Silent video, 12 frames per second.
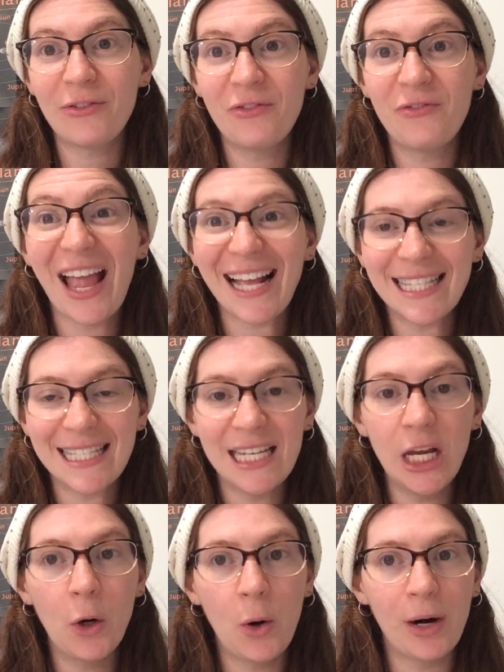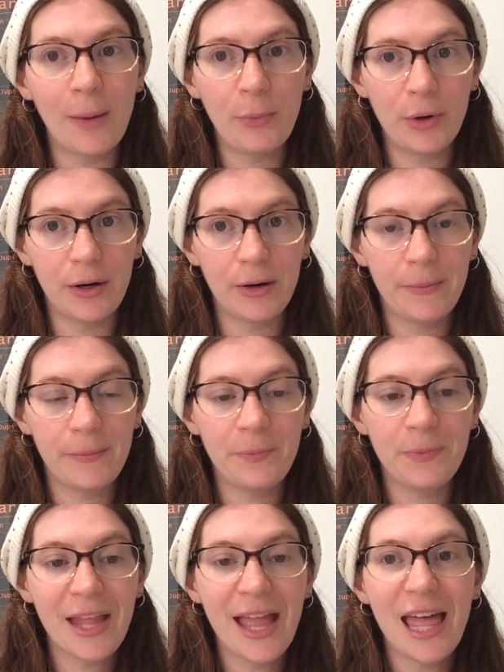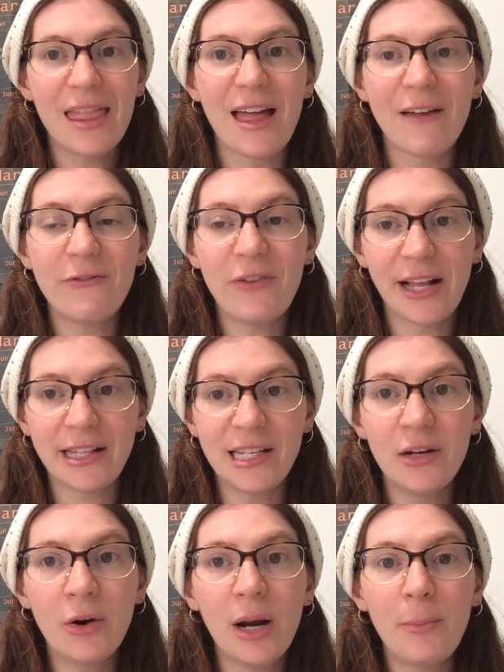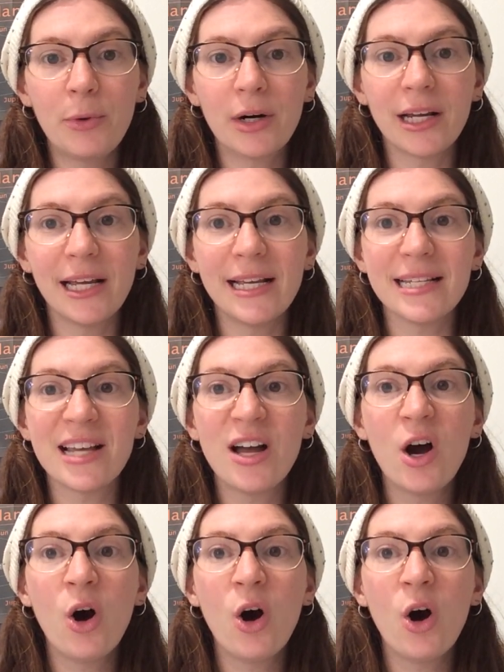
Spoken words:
a fancy grown-up word. That fancy grown-up word is